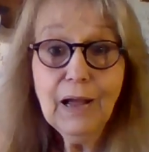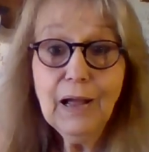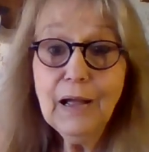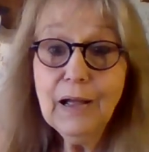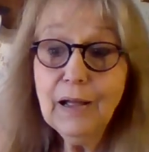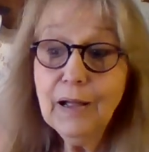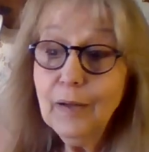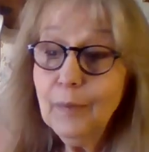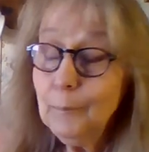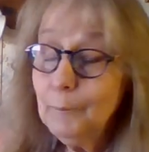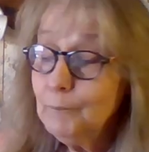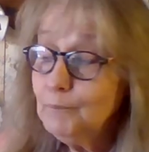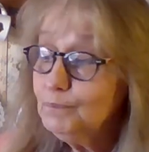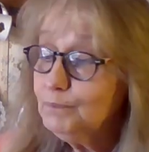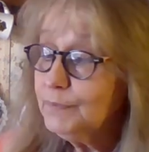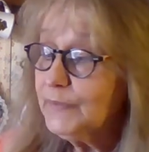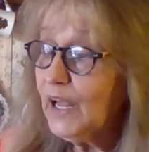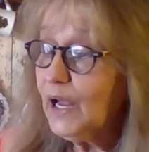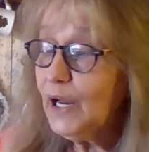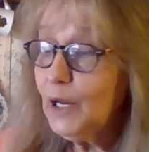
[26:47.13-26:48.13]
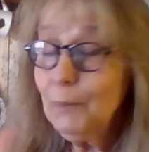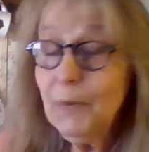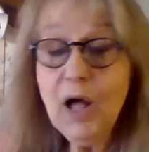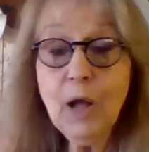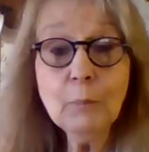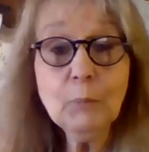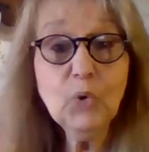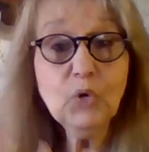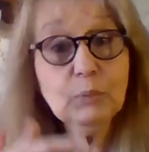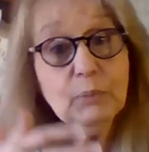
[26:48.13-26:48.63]
Um, I am
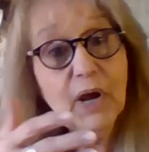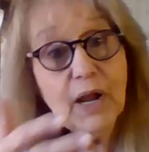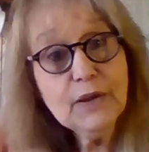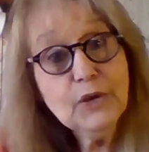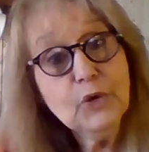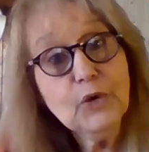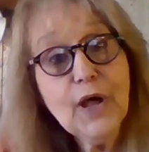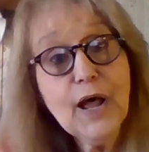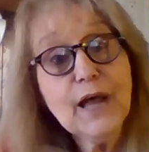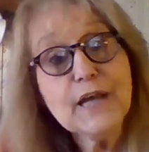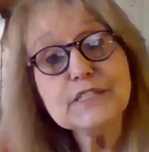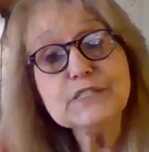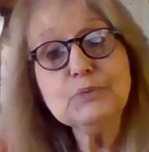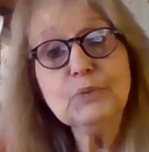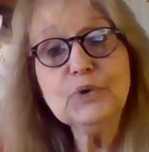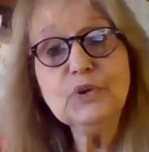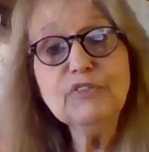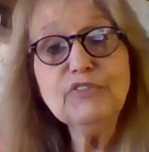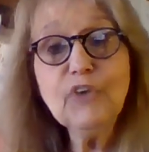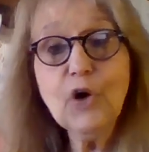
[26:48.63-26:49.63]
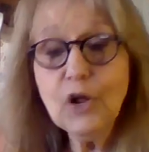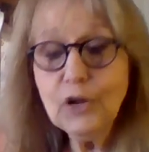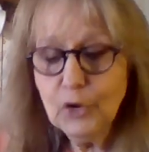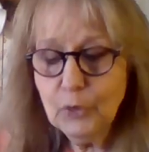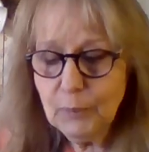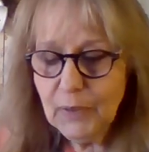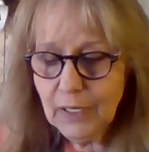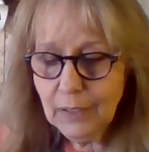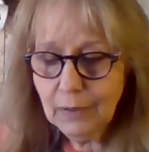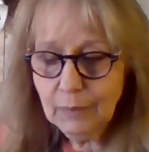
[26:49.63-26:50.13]
humbled by you guys when you
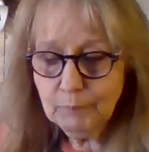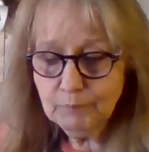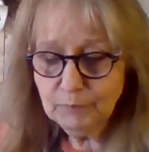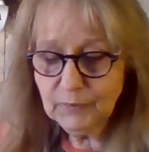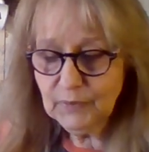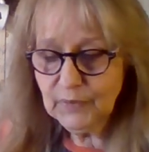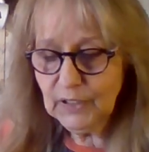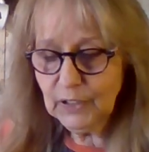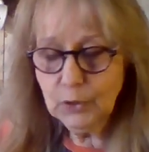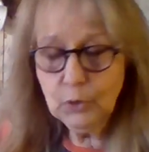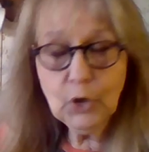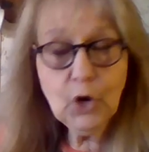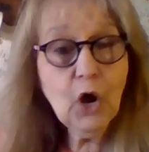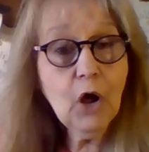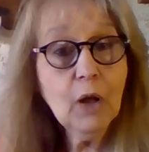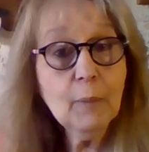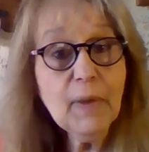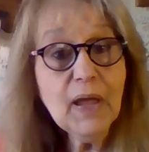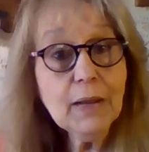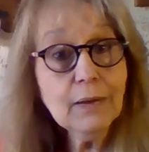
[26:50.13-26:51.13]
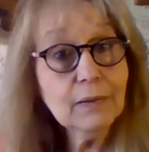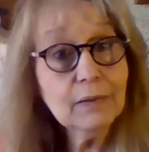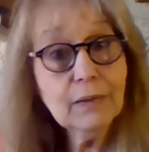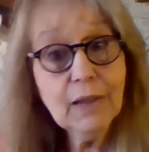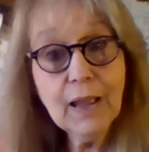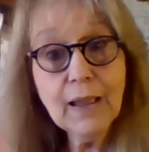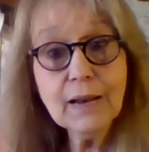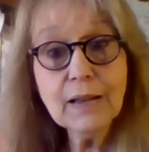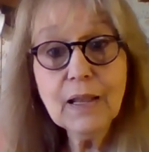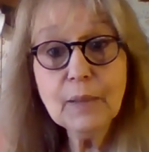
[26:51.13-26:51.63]
follow me, you comment,
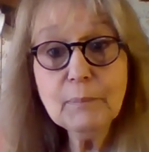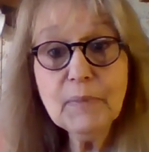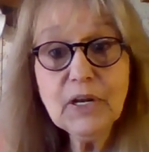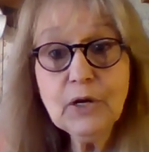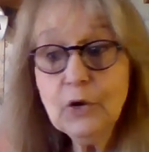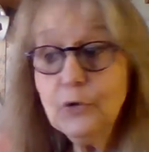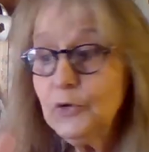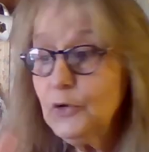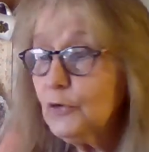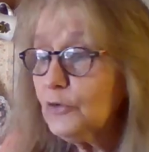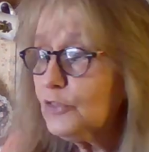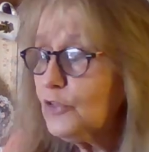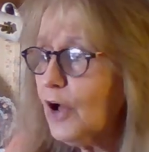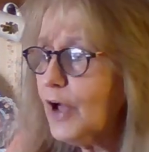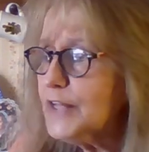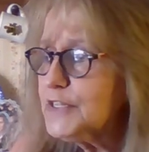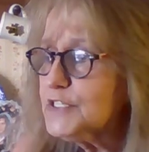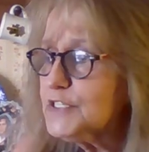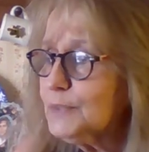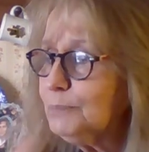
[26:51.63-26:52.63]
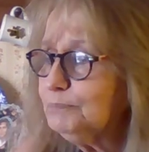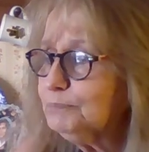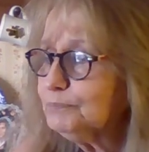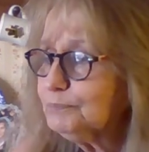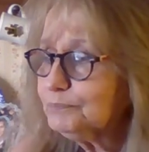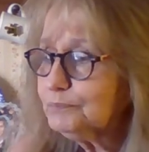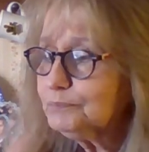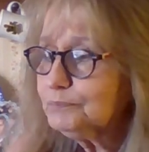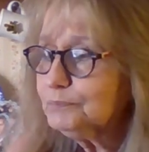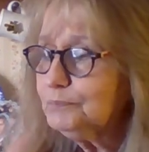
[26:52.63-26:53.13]
and let me know your thoughts.
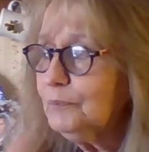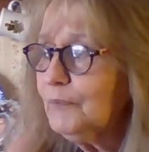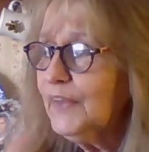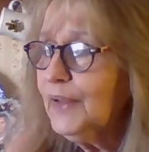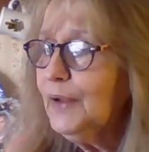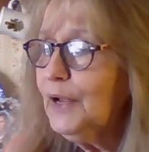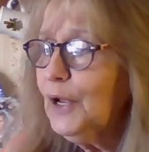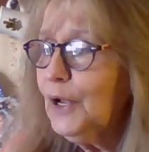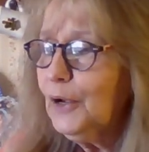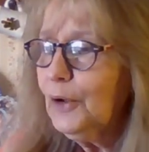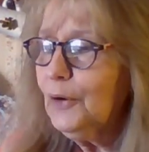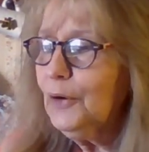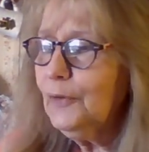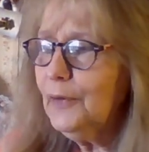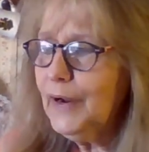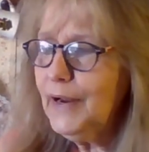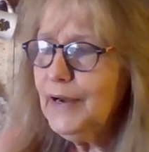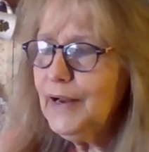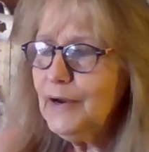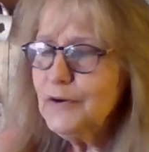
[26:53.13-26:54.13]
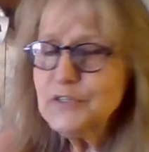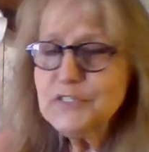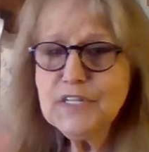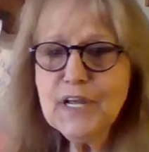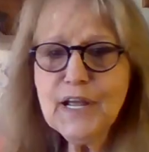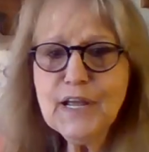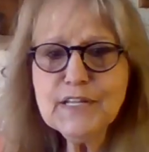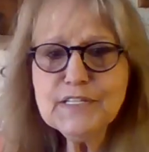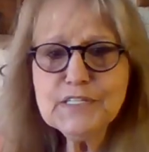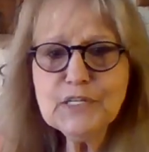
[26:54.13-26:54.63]
All right, air
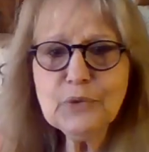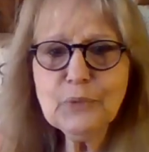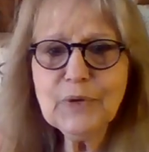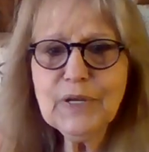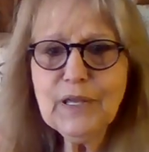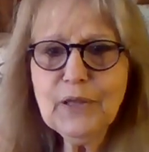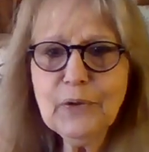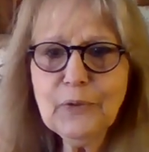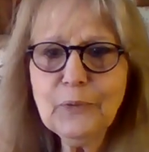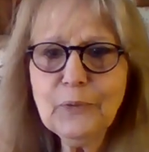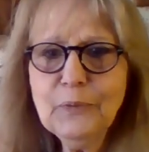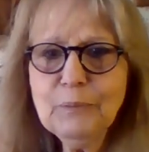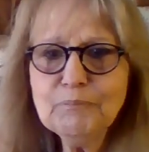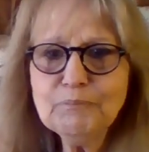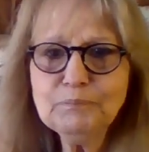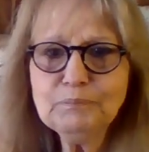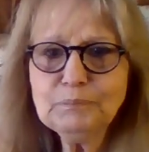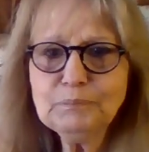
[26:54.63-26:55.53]
signs, here we go.